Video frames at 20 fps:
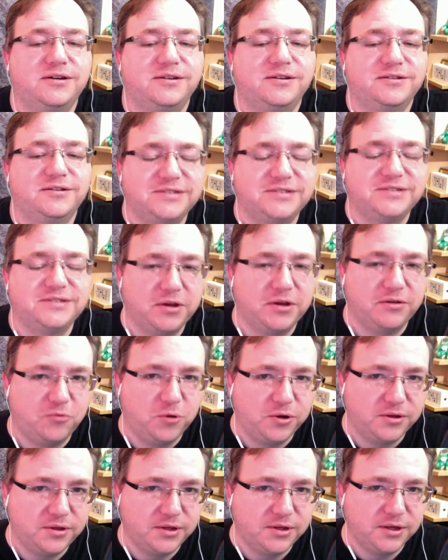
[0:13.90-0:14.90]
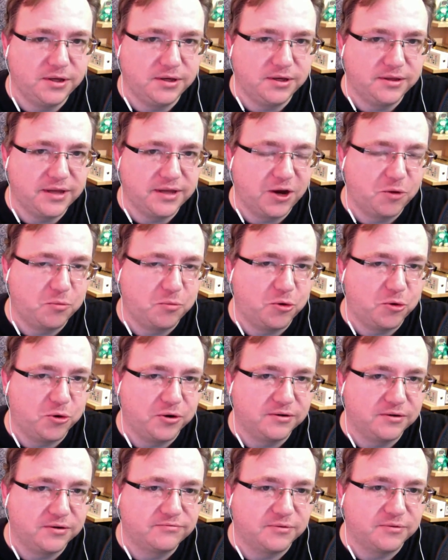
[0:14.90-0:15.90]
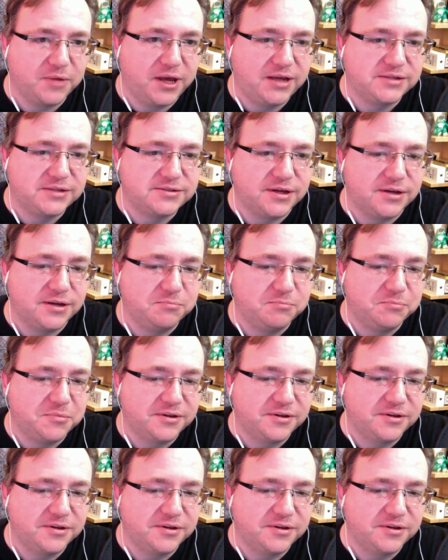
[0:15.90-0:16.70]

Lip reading: see if we can avoid the airport from last time.